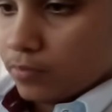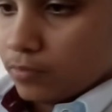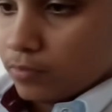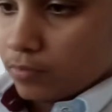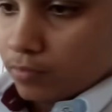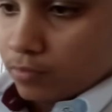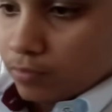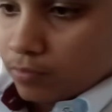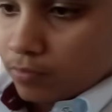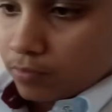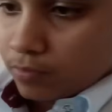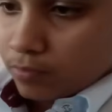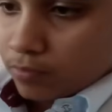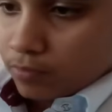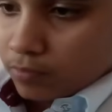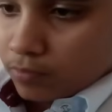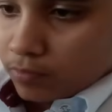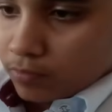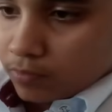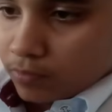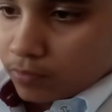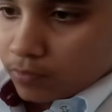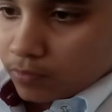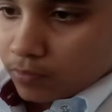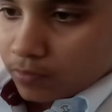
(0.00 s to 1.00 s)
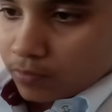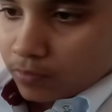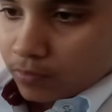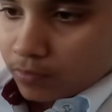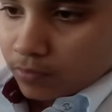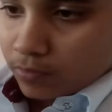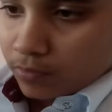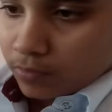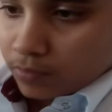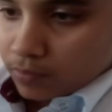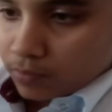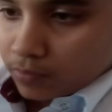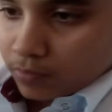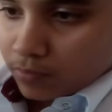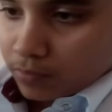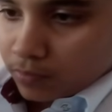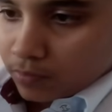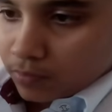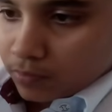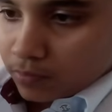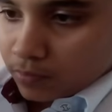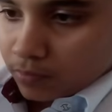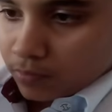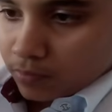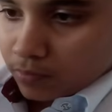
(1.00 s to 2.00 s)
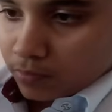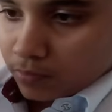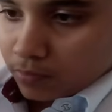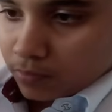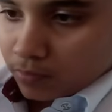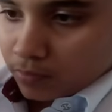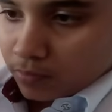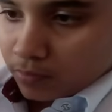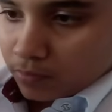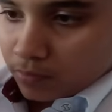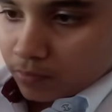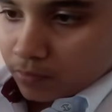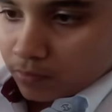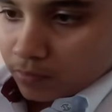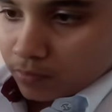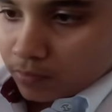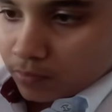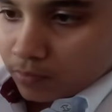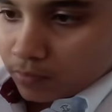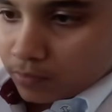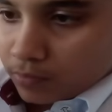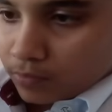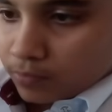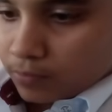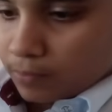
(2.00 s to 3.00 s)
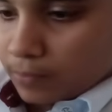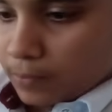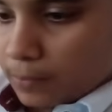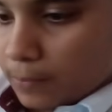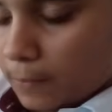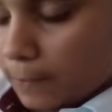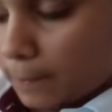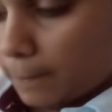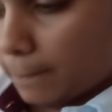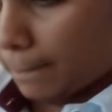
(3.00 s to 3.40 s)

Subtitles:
Nobody speaks.